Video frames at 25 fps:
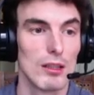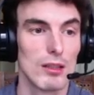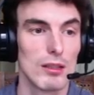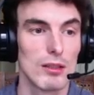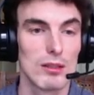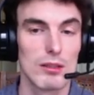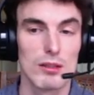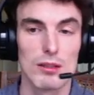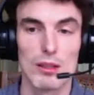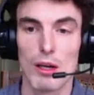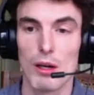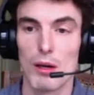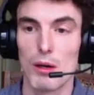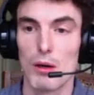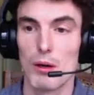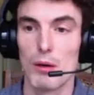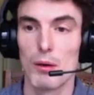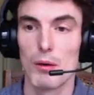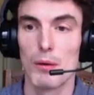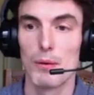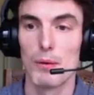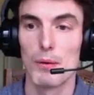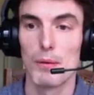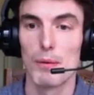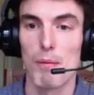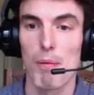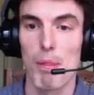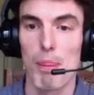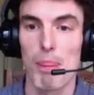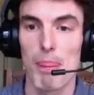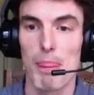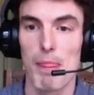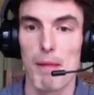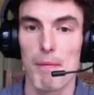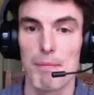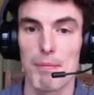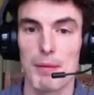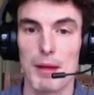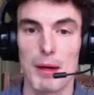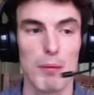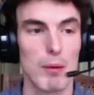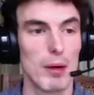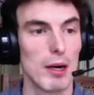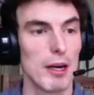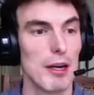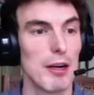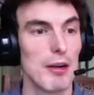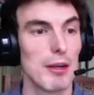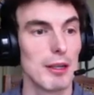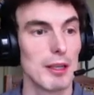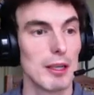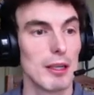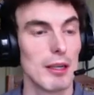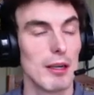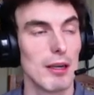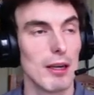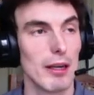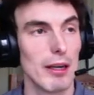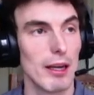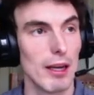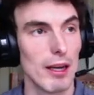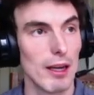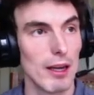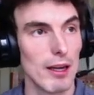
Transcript: So they want to know your